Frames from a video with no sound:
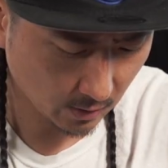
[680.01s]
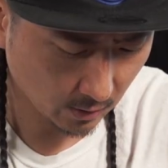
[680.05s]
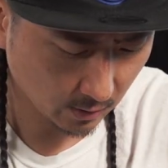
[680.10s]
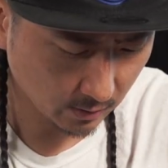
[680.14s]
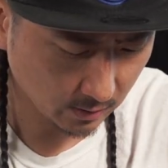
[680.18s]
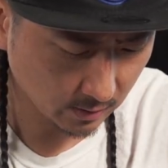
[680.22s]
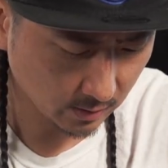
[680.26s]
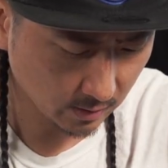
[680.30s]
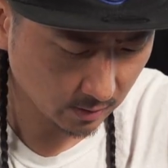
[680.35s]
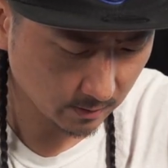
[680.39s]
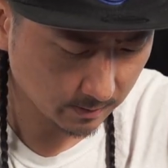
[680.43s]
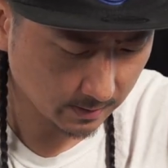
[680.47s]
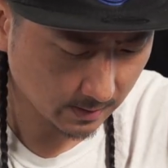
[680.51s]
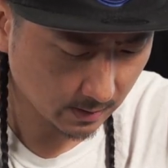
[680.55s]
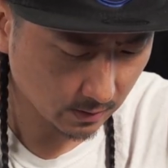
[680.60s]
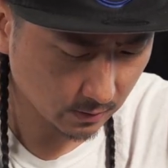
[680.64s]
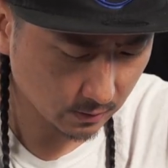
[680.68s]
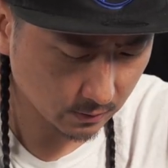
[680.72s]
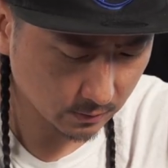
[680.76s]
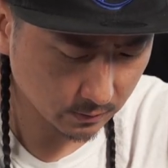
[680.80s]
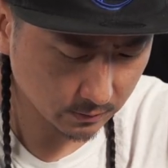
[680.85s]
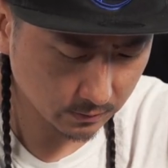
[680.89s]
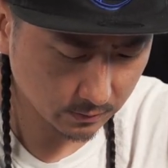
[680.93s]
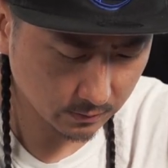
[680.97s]
earlier
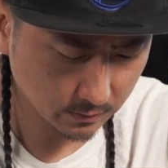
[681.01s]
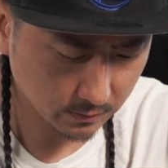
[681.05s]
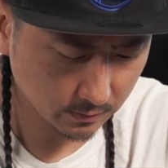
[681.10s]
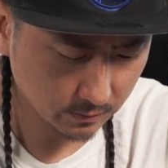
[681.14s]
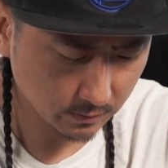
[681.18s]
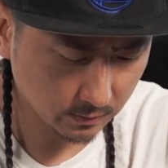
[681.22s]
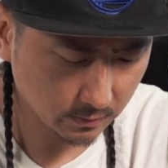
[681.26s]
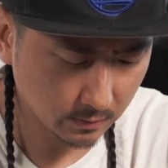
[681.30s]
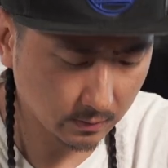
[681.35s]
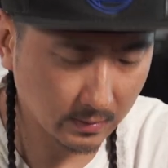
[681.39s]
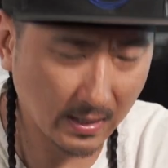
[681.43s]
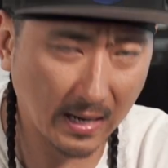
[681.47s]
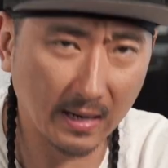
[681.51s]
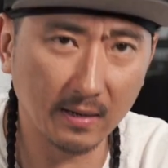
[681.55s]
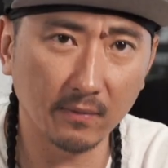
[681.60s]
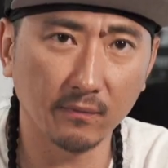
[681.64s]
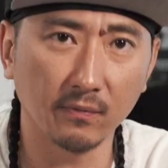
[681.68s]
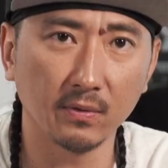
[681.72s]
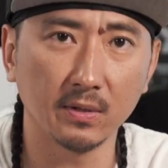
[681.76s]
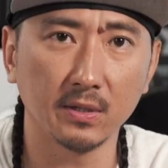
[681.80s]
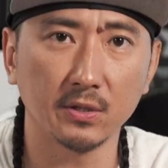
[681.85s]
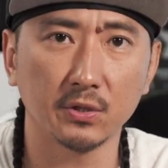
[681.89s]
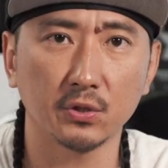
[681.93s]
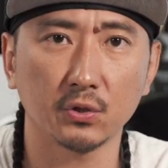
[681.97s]
about not
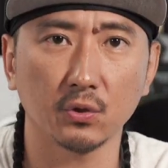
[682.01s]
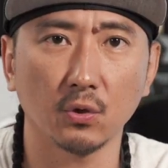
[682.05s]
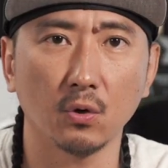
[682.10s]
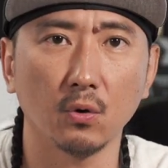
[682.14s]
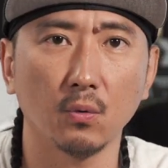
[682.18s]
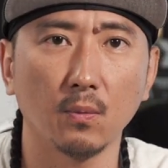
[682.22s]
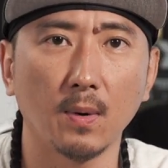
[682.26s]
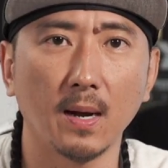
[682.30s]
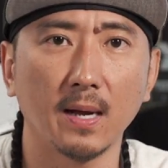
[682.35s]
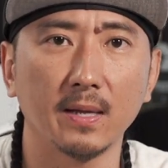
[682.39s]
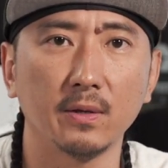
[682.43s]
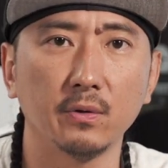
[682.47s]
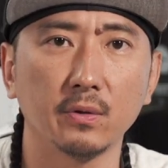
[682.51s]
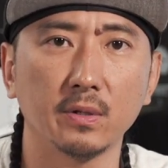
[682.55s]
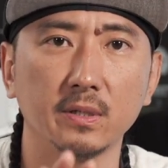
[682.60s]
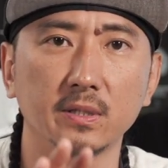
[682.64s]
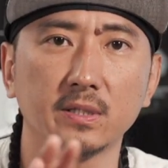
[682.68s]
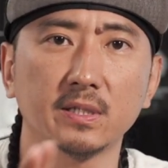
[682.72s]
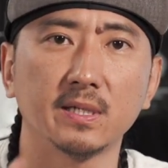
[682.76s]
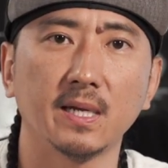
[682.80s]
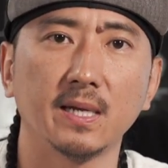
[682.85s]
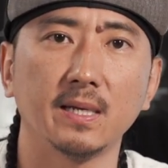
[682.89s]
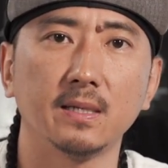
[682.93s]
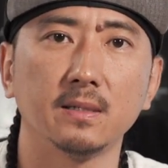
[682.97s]
really sure why you can
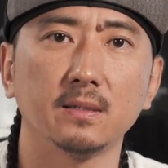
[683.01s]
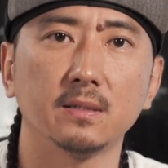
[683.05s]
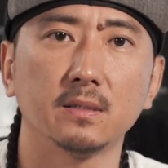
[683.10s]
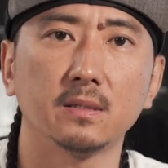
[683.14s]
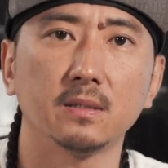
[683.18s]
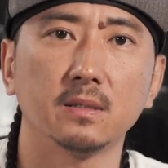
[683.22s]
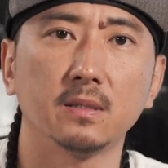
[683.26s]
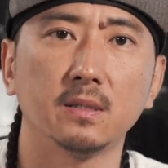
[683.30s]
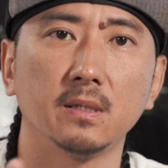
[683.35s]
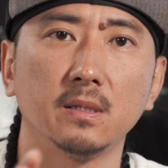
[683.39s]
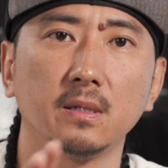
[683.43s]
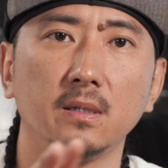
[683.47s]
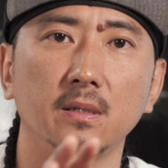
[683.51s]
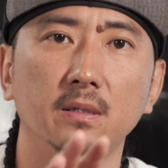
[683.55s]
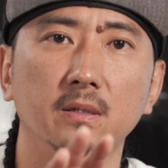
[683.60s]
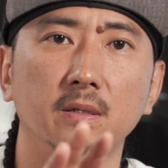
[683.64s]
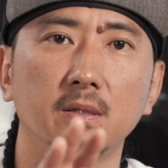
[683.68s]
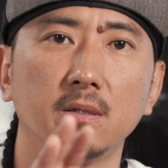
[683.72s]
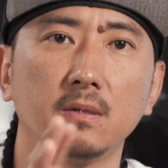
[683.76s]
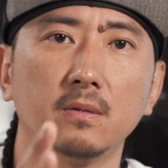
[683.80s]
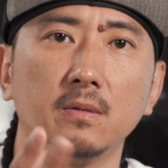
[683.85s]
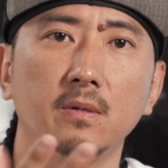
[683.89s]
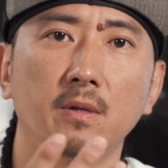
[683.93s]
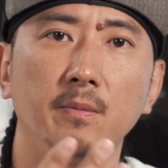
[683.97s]
change the
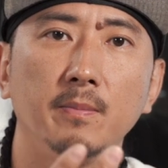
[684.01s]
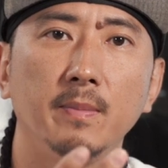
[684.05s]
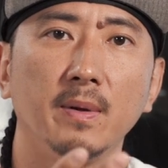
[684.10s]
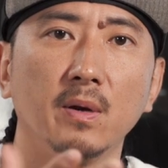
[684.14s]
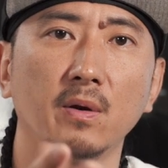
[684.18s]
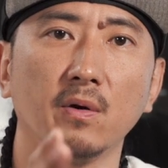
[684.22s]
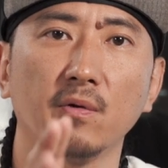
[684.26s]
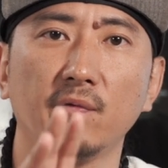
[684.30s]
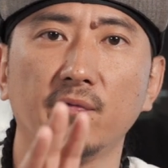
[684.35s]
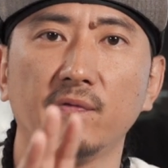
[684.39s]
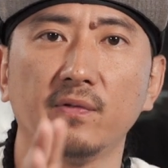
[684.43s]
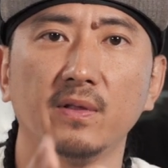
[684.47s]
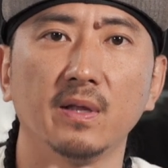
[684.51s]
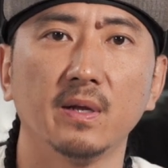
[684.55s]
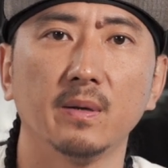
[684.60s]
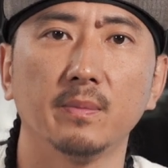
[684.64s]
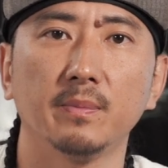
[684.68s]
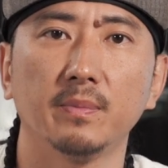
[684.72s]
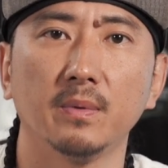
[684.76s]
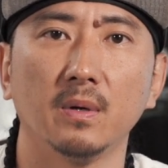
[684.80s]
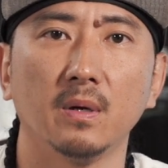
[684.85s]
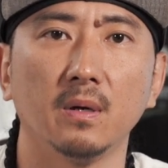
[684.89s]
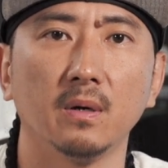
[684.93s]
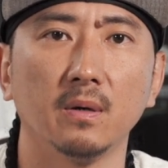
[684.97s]
mirror
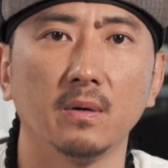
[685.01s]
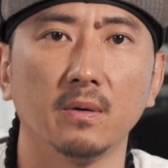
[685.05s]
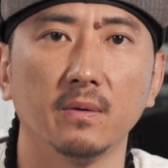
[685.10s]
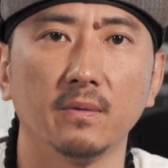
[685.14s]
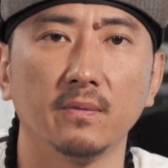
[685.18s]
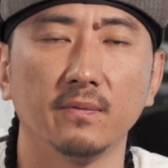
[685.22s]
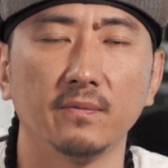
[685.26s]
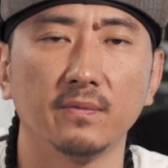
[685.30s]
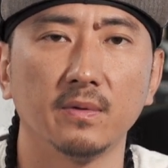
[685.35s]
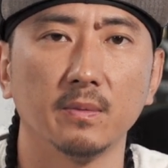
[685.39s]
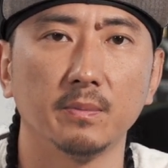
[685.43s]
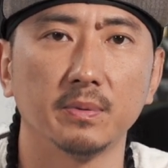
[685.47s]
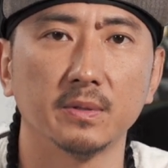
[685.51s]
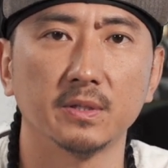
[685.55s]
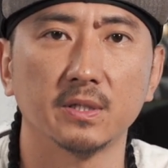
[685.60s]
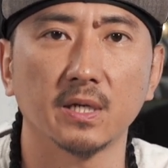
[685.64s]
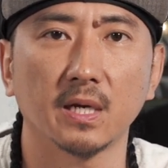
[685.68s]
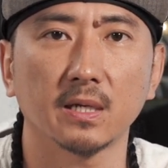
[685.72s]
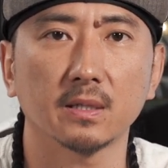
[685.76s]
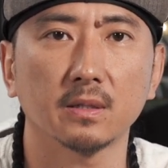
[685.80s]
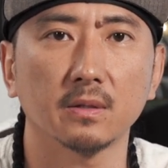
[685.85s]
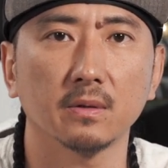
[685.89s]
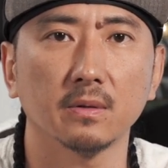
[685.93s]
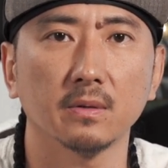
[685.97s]
flip of the
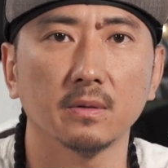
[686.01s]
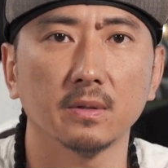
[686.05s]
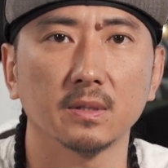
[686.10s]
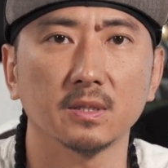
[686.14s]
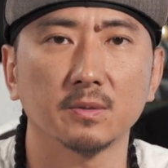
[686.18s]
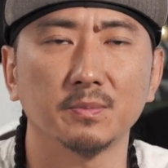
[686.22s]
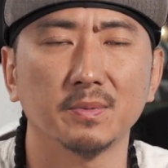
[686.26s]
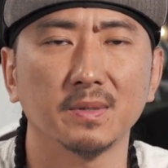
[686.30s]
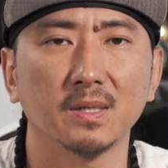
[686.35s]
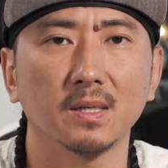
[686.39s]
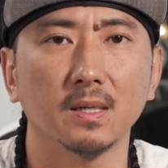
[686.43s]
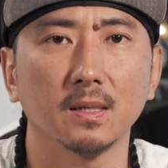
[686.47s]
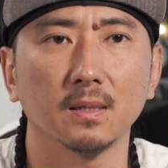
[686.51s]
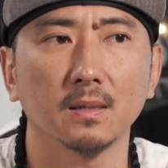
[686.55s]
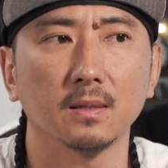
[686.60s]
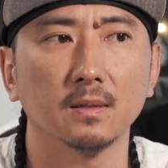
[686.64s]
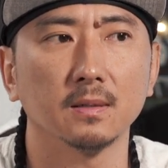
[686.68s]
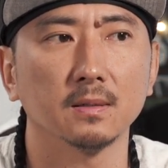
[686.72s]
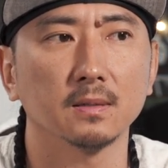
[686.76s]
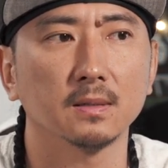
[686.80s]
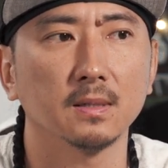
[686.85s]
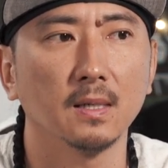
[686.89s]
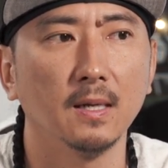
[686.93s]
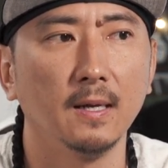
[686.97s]
projector is
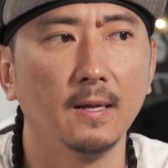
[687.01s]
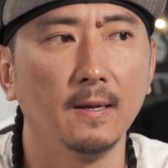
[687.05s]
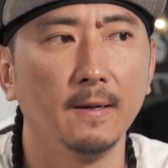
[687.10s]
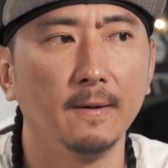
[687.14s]
because,